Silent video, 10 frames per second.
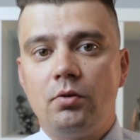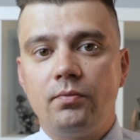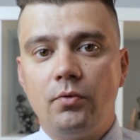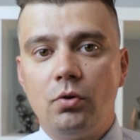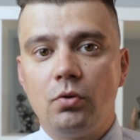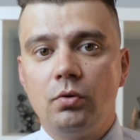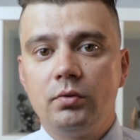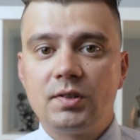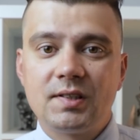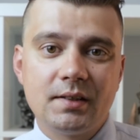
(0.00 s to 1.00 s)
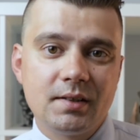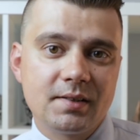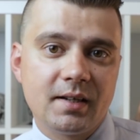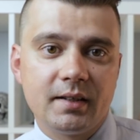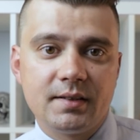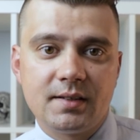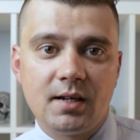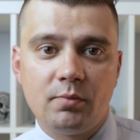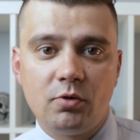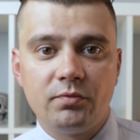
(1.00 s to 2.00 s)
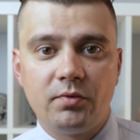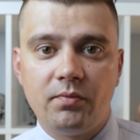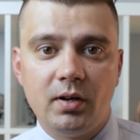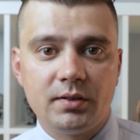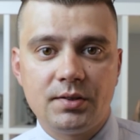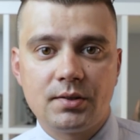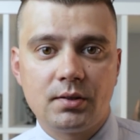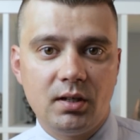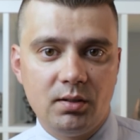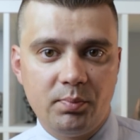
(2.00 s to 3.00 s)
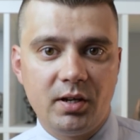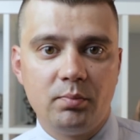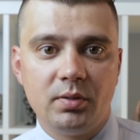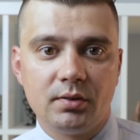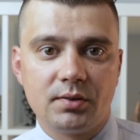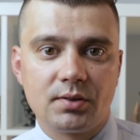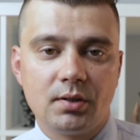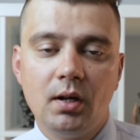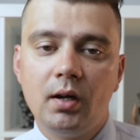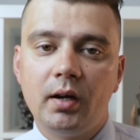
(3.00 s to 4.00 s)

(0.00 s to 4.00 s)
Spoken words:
Of all, set aside some of the funds and pay bills,